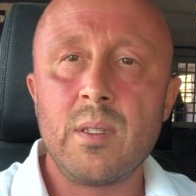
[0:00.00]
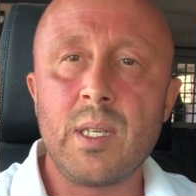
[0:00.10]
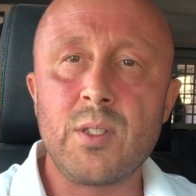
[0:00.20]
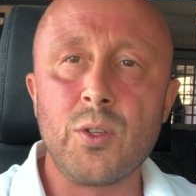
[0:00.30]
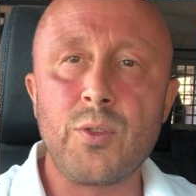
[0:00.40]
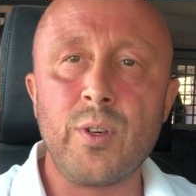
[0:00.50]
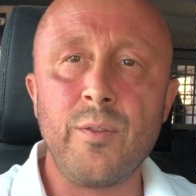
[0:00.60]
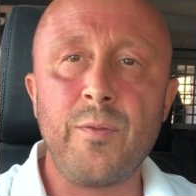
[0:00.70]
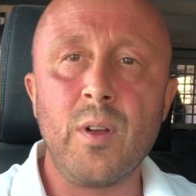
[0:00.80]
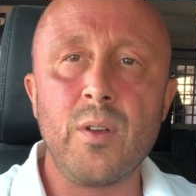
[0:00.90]

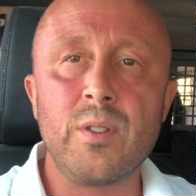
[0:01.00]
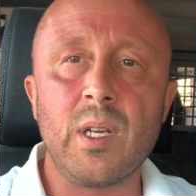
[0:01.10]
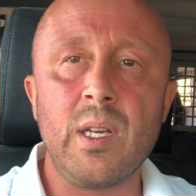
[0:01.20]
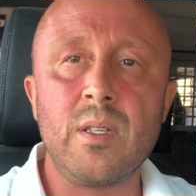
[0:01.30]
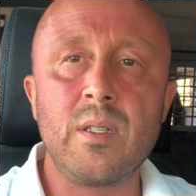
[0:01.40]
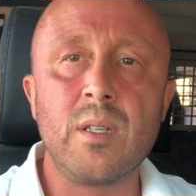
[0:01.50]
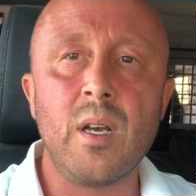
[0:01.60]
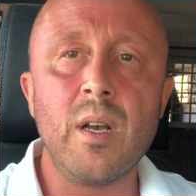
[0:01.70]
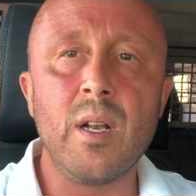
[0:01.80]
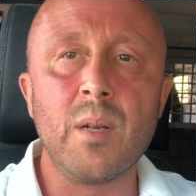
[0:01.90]
testosterone follows a
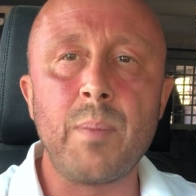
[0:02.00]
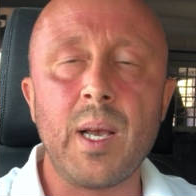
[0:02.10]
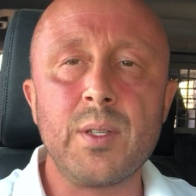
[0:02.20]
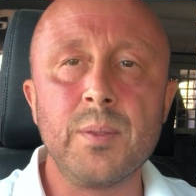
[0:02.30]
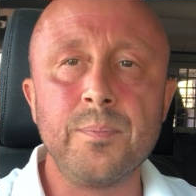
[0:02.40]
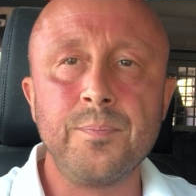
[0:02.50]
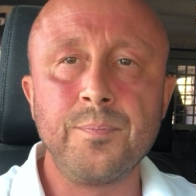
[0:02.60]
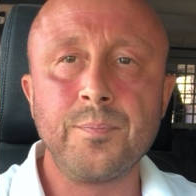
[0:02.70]
diurnal pattern.